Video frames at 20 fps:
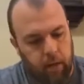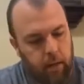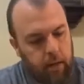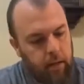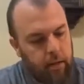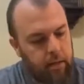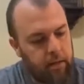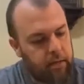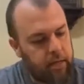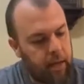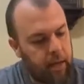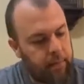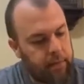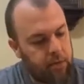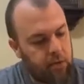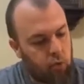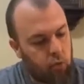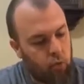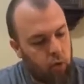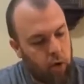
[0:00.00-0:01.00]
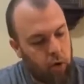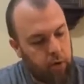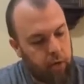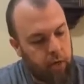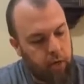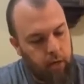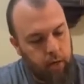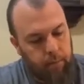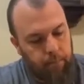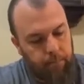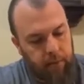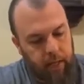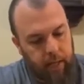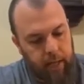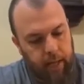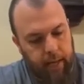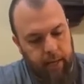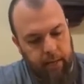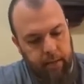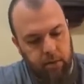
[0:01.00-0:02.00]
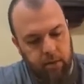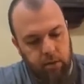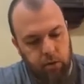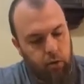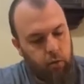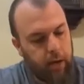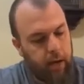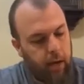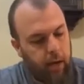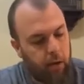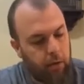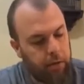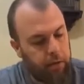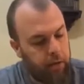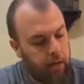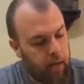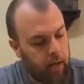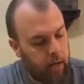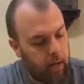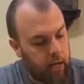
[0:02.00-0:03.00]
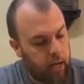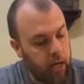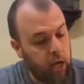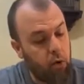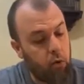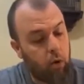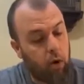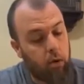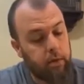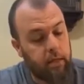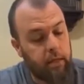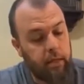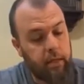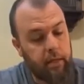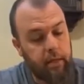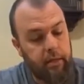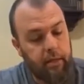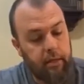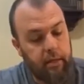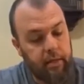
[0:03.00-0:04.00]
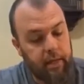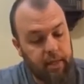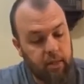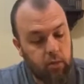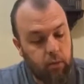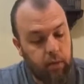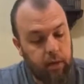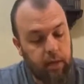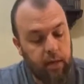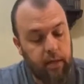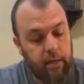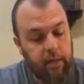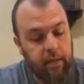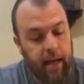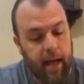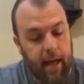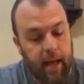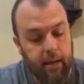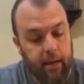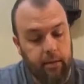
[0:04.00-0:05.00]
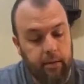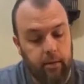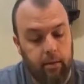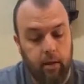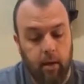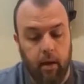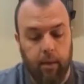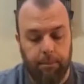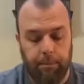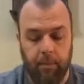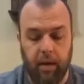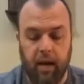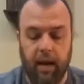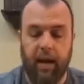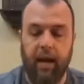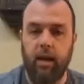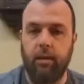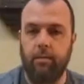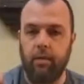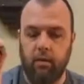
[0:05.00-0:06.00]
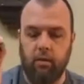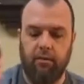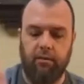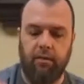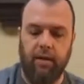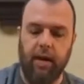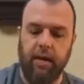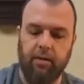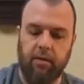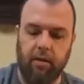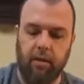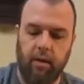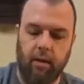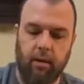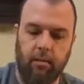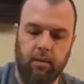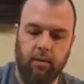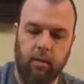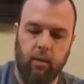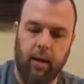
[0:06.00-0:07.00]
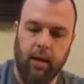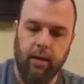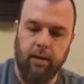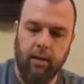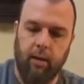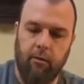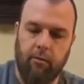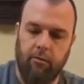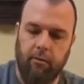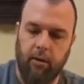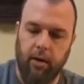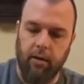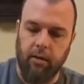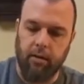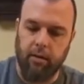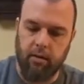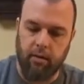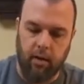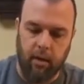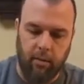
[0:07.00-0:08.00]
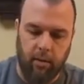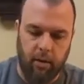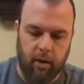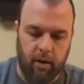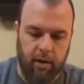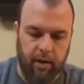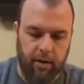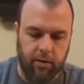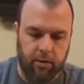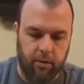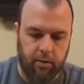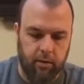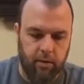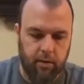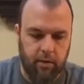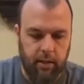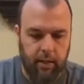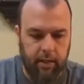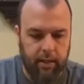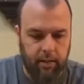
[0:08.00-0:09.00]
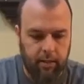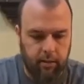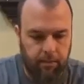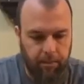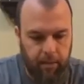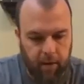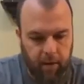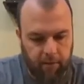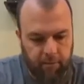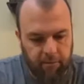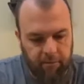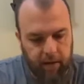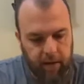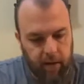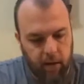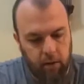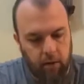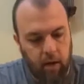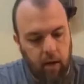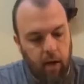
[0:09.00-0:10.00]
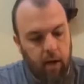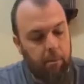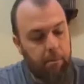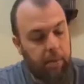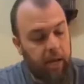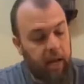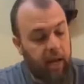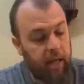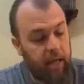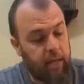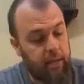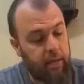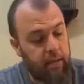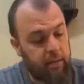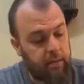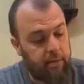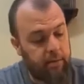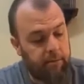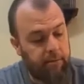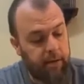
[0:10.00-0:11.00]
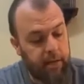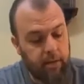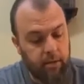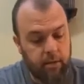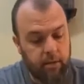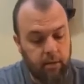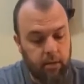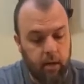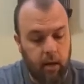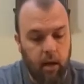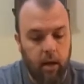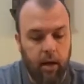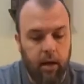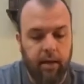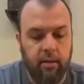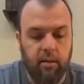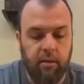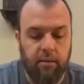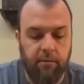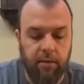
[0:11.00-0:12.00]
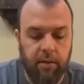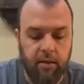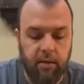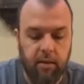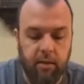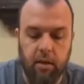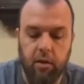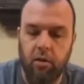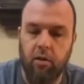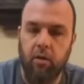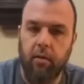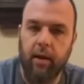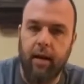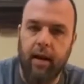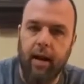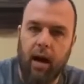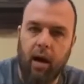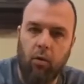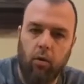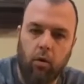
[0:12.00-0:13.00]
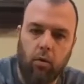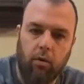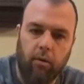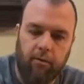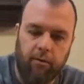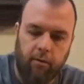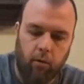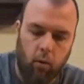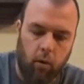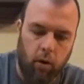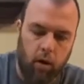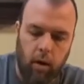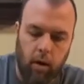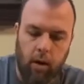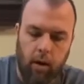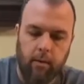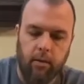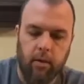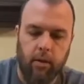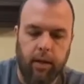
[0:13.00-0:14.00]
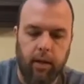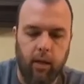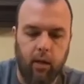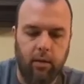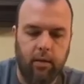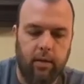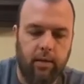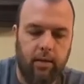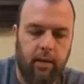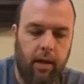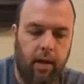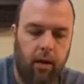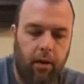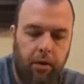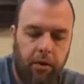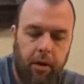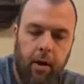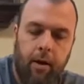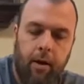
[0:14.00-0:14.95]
This time it's a Ronin. He has 2 health. He rolls a d6 when he attacks, but I am still faster than him, so I get to go first. Come on, natural 6. I failed, but I hit his defense. His defense is the 3. I rolled a 4, so he loses a health.